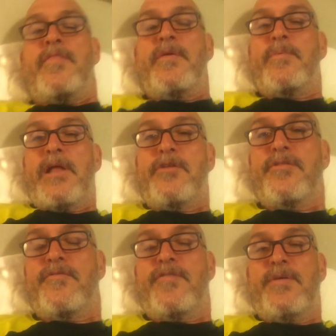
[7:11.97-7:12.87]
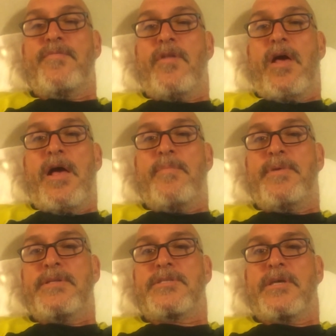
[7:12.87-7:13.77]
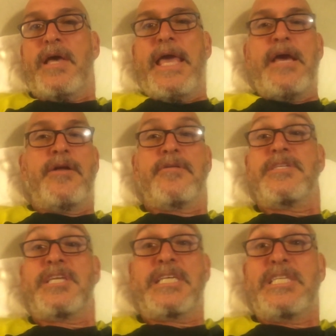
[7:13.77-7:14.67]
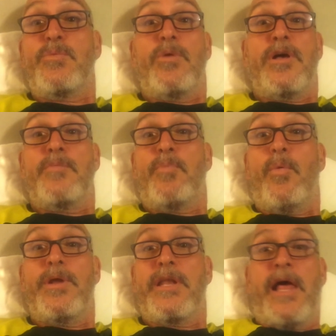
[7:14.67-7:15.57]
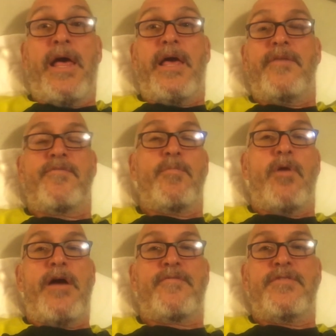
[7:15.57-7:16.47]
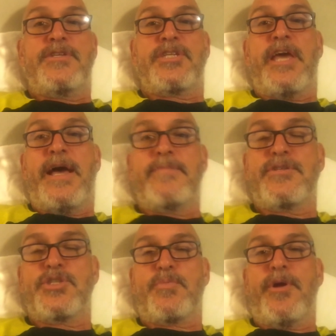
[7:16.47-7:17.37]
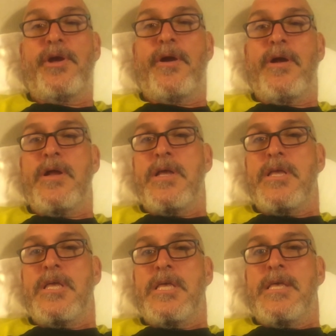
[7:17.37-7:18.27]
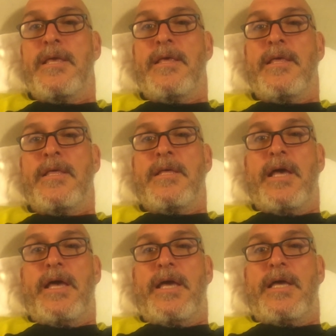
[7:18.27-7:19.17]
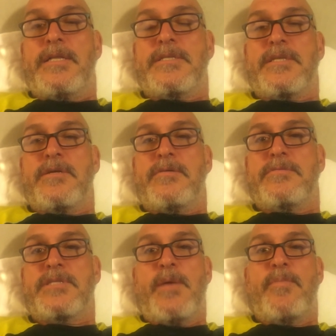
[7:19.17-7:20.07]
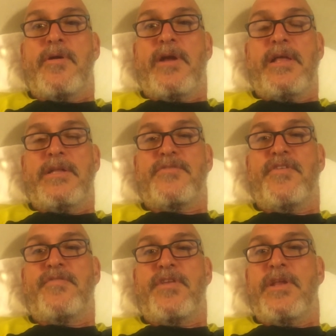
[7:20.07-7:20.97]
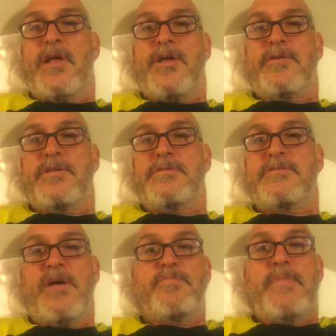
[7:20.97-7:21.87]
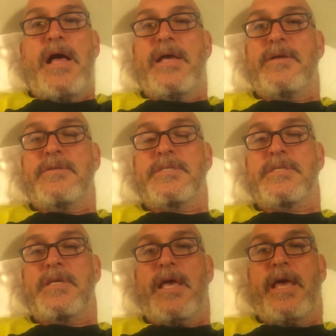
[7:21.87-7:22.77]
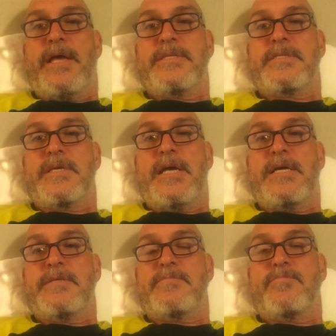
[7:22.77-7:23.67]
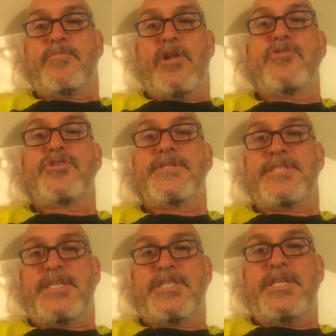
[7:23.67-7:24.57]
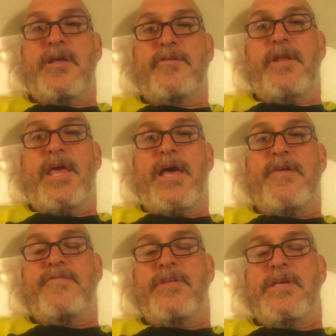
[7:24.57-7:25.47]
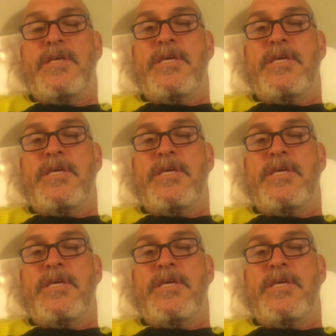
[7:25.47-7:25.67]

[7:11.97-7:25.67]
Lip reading: Then when I do the flip-flop, it's 861.9 from Rockfish Gap to Springer. And so 700, that's 1,500 something miles. And closer to 1,600 left.